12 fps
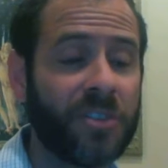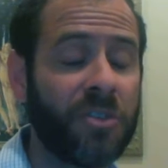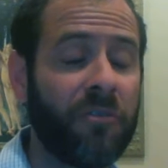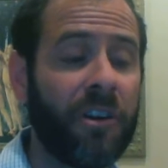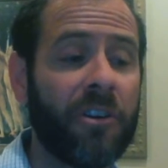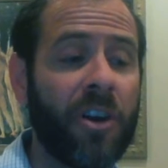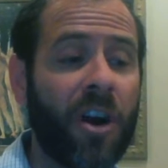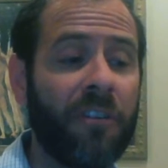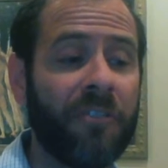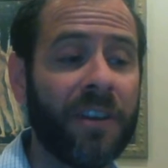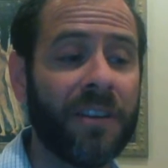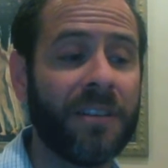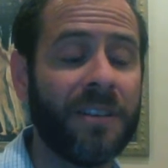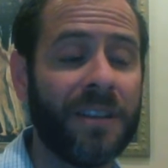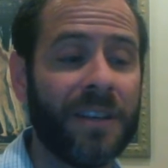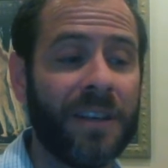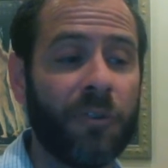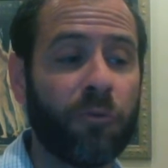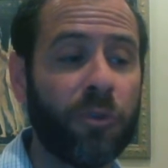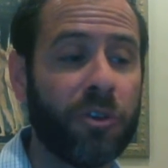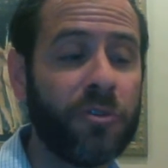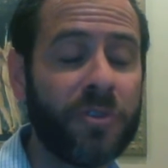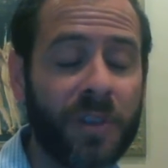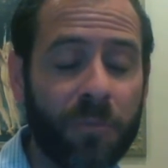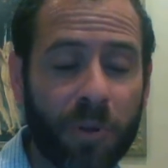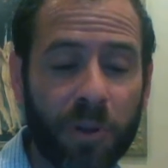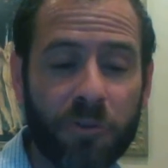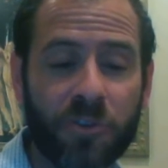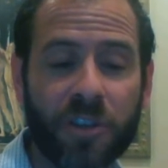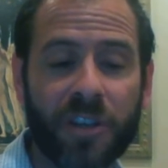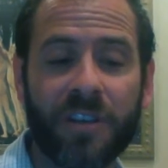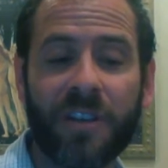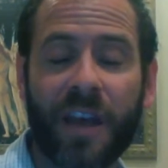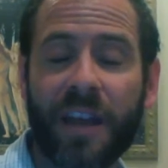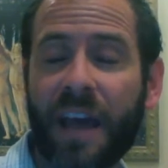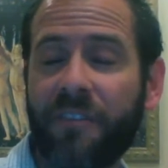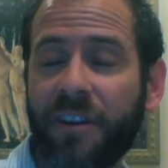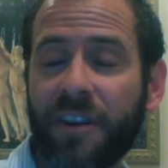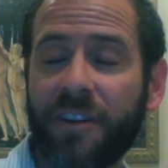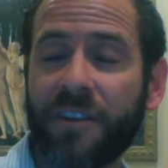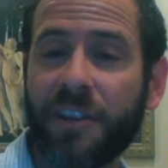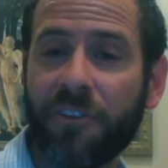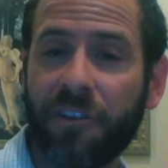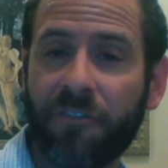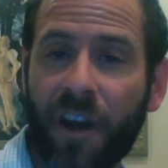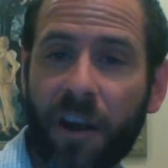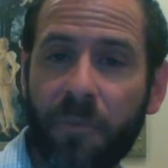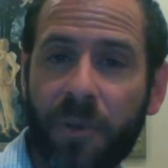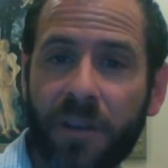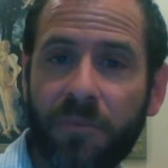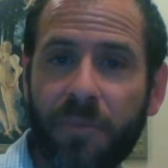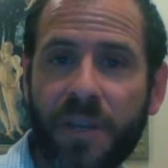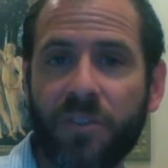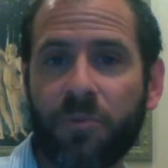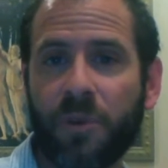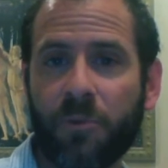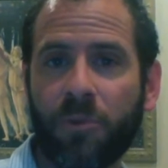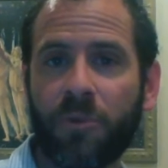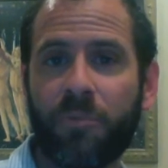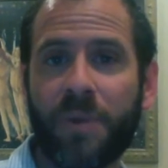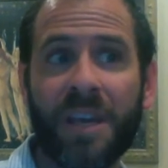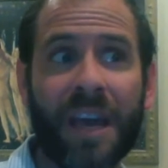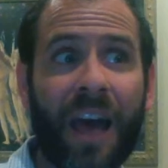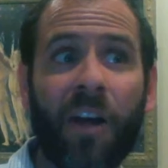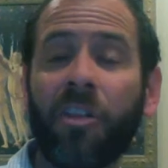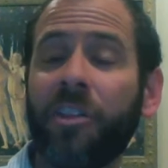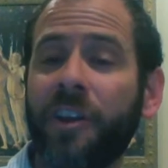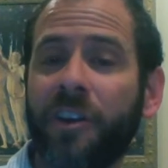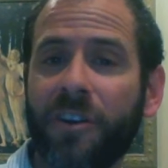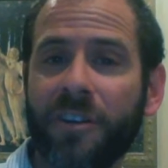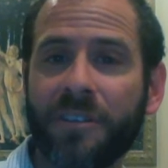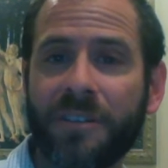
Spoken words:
So very often, reducing pollution and having a cleaner environment means we will be healthier.